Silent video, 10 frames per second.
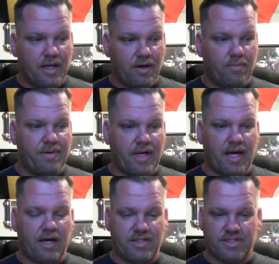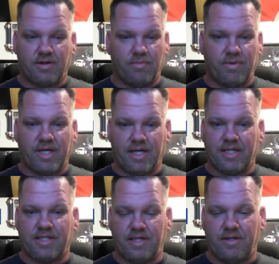hope it, I just hope we can
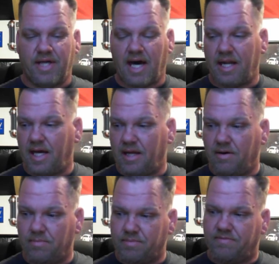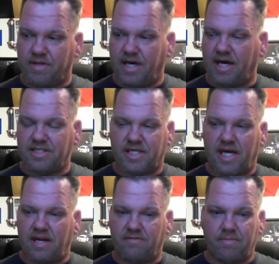continue that and hopefully
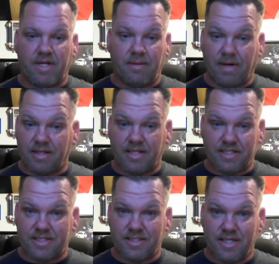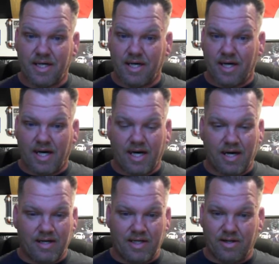educate everybody about this.
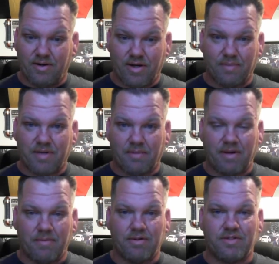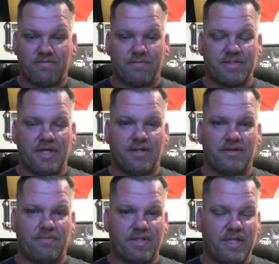Uh, you know, upcoming motion from
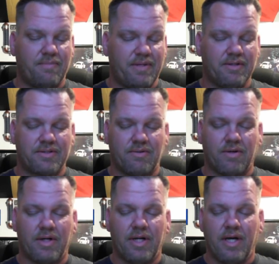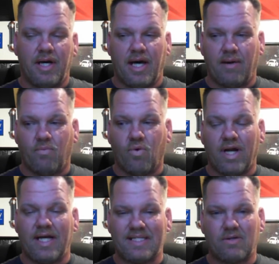Zellner with the appeals court and
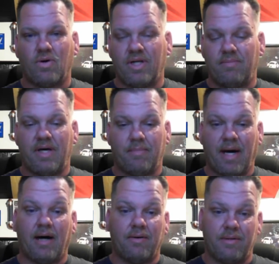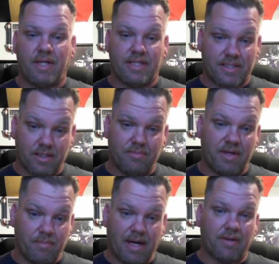what it's going to be about. And it's going to be
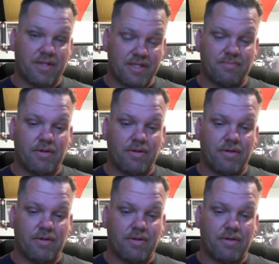about this